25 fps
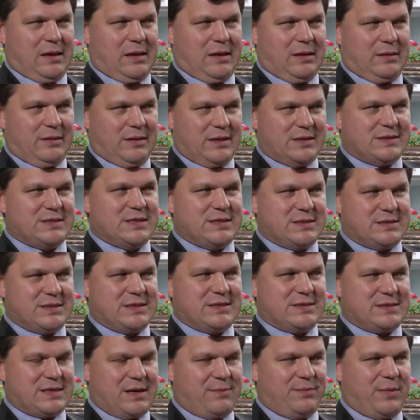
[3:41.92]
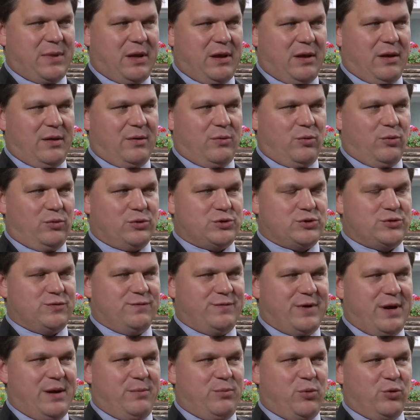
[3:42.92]
this is something also
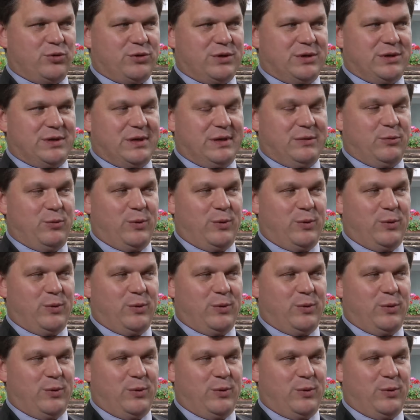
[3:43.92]
very important.